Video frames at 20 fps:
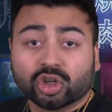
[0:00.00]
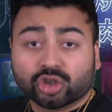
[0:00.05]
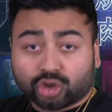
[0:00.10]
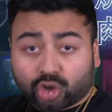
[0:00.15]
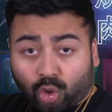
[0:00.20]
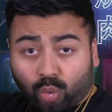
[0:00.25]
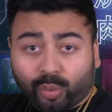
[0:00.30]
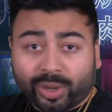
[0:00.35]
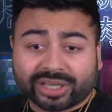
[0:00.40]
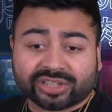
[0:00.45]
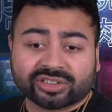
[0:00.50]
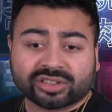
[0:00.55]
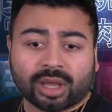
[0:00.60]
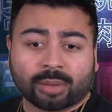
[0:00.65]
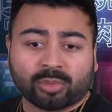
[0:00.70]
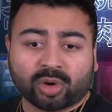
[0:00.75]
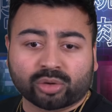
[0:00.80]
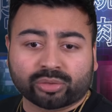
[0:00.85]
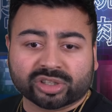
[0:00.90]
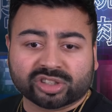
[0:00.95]
To which
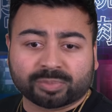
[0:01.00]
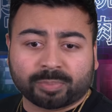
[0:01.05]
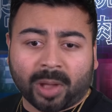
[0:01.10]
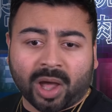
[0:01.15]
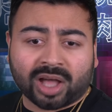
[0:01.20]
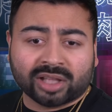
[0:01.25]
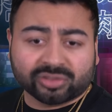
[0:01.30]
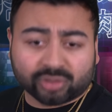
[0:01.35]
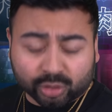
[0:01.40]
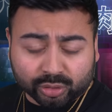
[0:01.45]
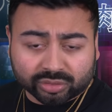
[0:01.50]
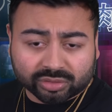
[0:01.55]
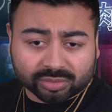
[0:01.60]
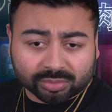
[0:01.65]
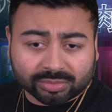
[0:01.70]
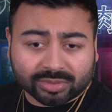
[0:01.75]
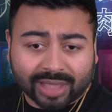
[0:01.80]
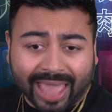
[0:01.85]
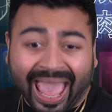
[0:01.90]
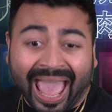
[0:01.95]
someone responds,
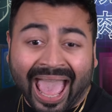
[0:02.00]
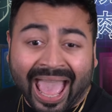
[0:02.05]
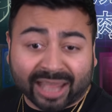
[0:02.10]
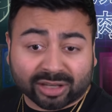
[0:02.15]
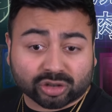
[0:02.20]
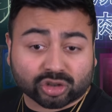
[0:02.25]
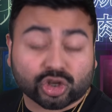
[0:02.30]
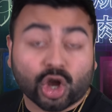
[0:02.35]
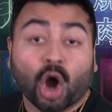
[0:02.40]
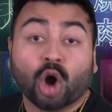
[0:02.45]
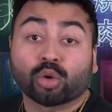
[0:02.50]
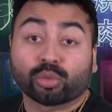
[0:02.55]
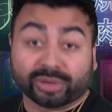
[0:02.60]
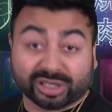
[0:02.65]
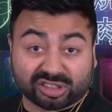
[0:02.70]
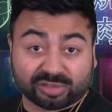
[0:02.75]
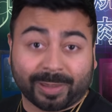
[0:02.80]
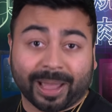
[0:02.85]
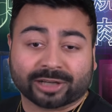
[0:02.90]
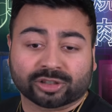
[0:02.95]
who's at Toe
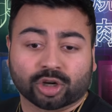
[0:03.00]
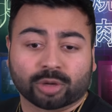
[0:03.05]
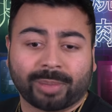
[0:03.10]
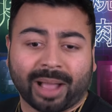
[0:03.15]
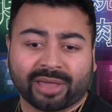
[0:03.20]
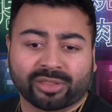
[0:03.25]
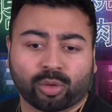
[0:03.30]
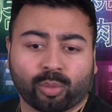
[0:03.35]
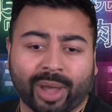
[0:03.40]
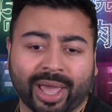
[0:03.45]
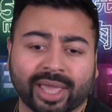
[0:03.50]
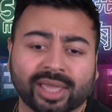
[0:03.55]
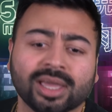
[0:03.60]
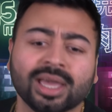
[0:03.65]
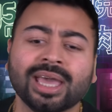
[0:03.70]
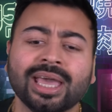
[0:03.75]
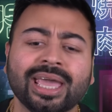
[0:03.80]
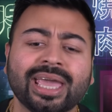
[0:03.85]
Respector, by the way,